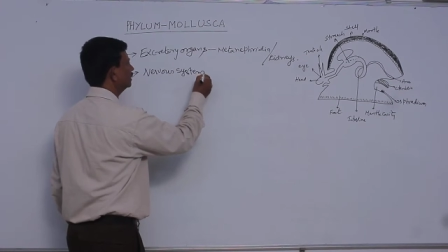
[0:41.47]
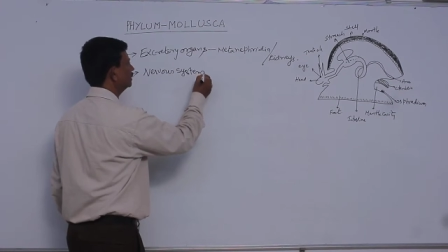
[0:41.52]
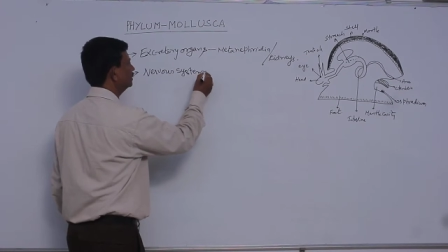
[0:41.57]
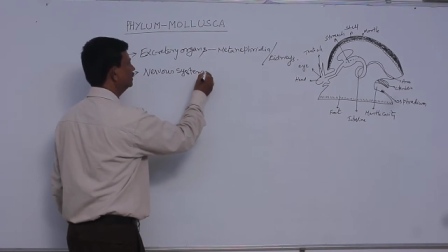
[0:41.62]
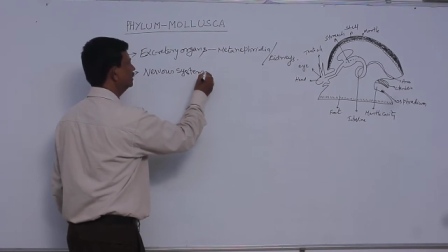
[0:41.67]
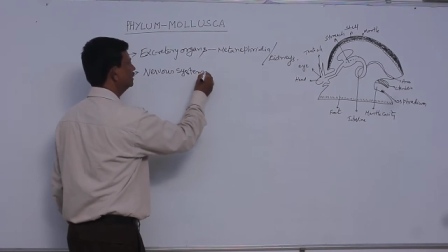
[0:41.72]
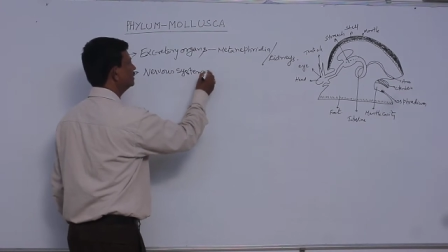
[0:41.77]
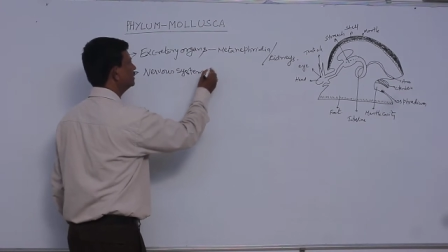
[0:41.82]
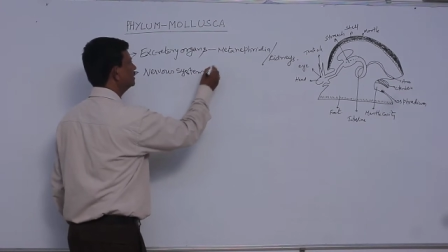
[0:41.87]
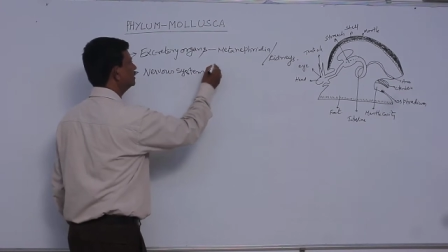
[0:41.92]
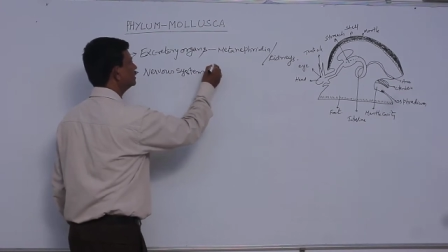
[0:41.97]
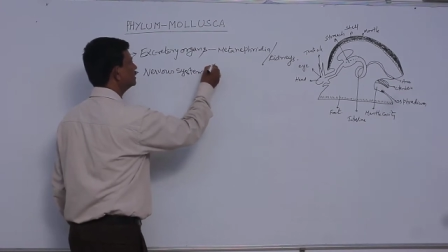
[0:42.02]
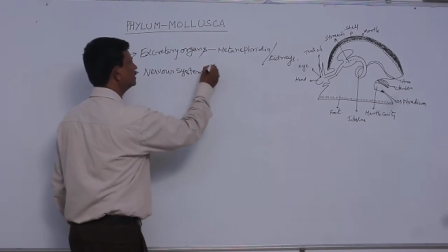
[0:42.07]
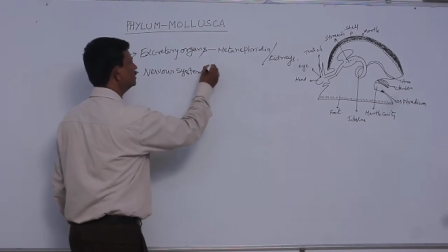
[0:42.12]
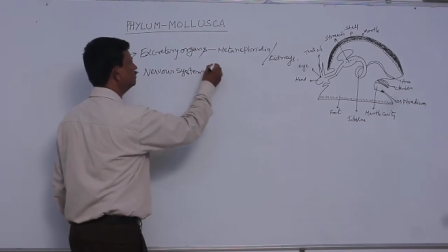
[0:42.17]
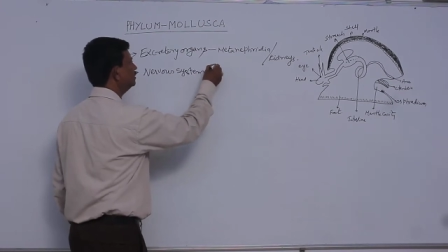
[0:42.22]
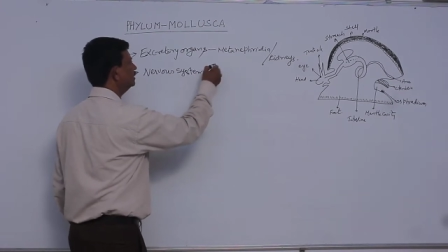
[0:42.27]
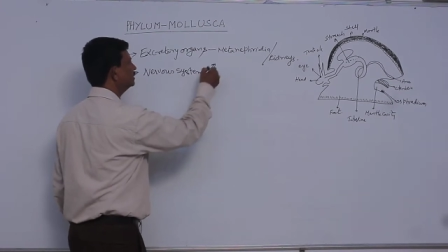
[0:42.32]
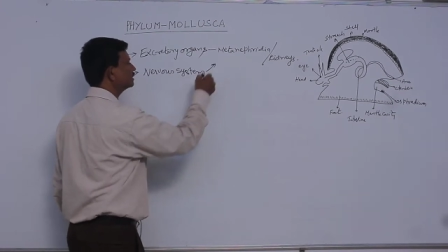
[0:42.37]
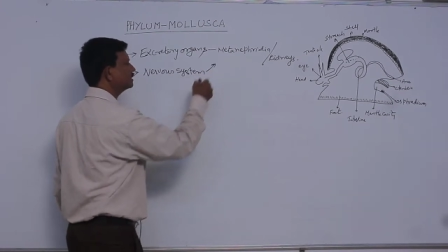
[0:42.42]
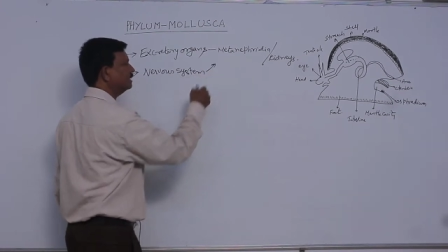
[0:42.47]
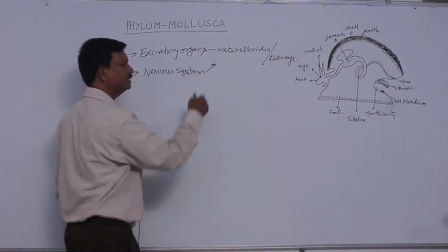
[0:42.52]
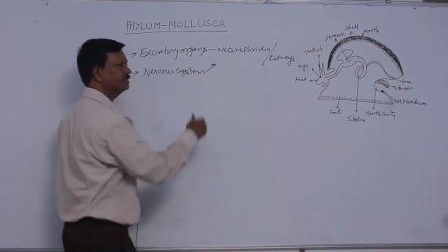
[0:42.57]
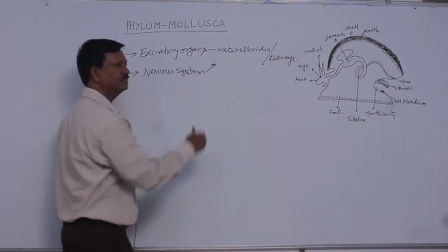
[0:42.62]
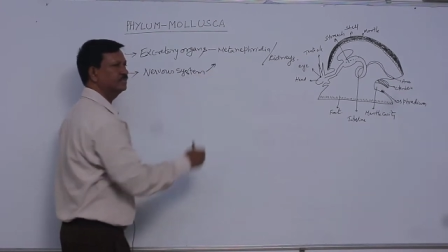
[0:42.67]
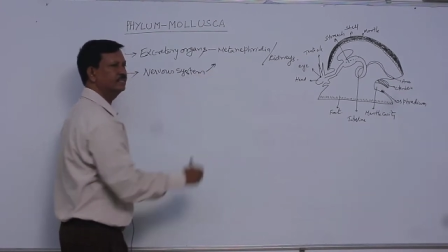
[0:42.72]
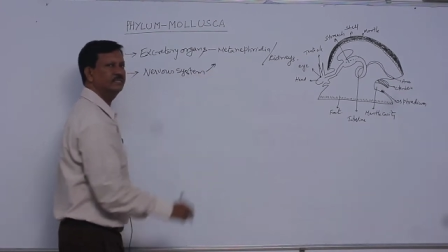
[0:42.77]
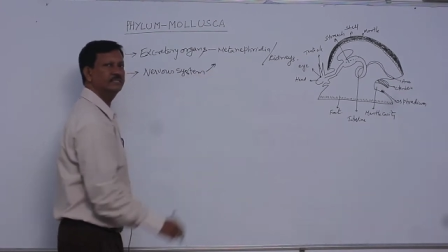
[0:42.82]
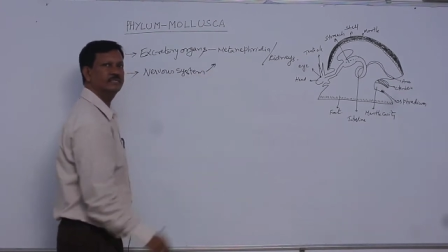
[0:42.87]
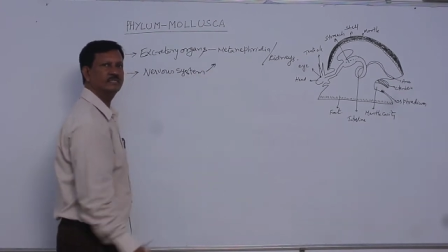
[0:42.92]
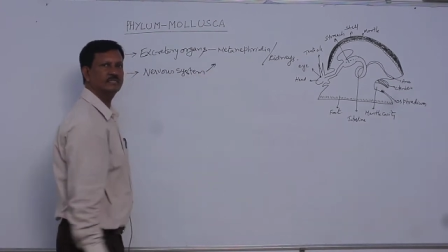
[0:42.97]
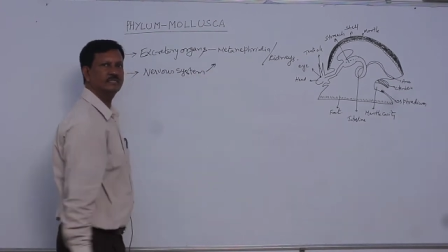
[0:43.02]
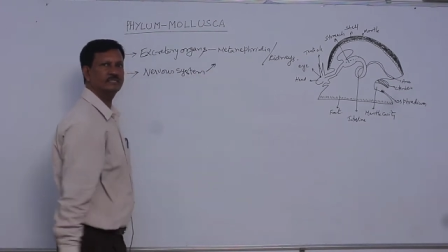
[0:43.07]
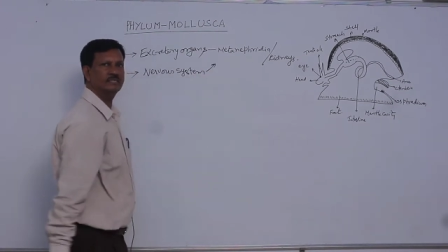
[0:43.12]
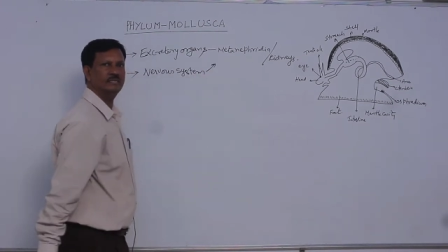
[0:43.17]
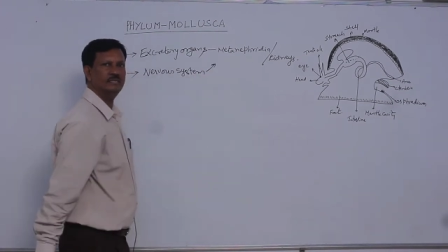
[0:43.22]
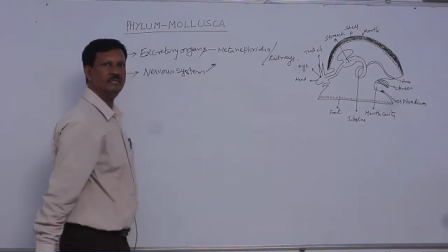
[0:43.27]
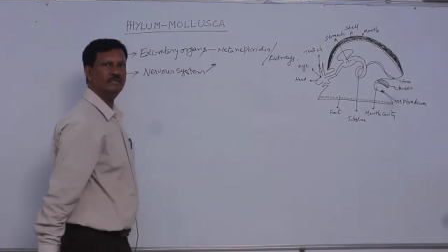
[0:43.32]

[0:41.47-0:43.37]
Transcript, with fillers: This system is consists